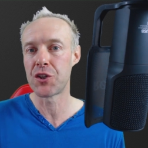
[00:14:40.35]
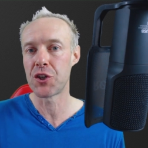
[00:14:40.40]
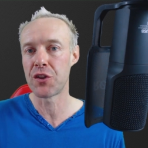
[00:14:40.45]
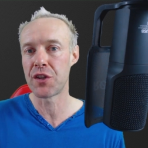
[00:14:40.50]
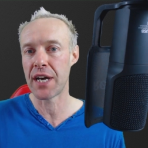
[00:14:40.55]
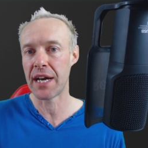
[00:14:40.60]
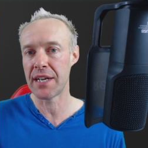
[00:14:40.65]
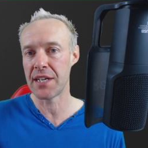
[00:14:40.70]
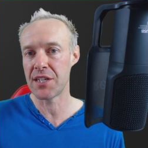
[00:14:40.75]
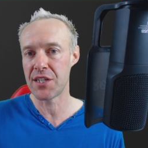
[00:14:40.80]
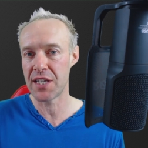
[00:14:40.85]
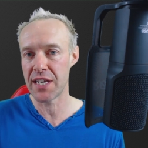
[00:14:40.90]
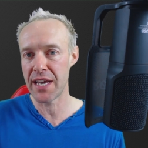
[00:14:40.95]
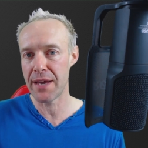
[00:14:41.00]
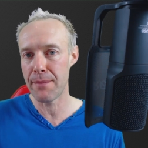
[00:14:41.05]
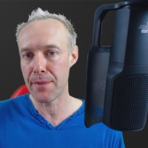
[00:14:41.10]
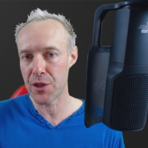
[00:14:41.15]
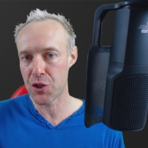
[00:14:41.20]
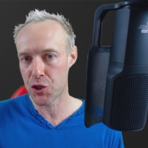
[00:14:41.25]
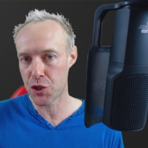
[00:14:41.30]
and that is the
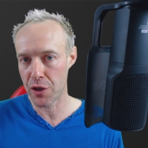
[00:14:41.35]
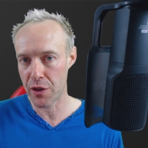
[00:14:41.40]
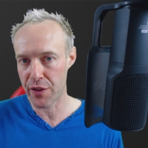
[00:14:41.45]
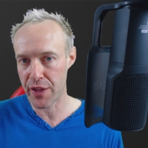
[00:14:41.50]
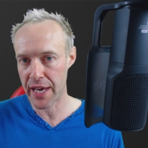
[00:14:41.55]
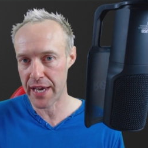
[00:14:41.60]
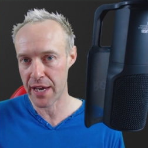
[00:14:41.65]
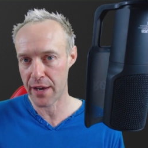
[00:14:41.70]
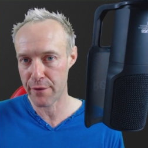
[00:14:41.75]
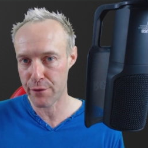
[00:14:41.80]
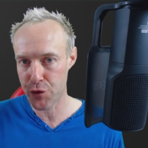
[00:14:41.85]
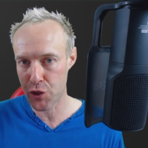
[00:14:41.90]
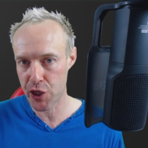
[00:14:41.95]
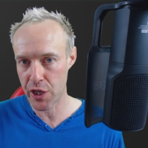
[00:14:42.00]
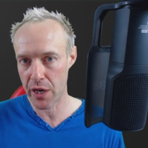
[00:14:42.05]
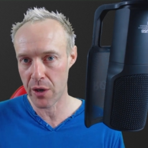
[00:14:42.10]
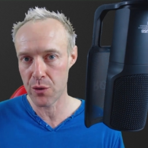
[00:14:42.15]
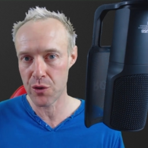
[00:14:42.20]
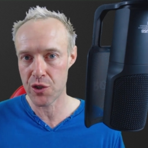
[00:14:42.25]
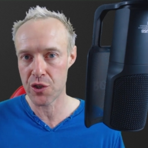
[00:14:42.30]
image that they have
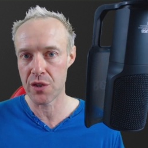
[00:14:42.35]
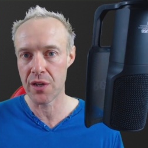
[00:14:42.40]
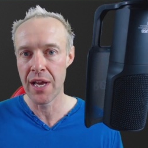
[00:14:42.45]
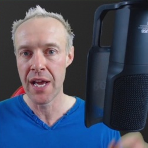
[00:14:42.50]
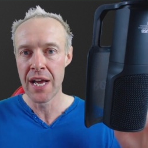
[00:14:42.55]
chosen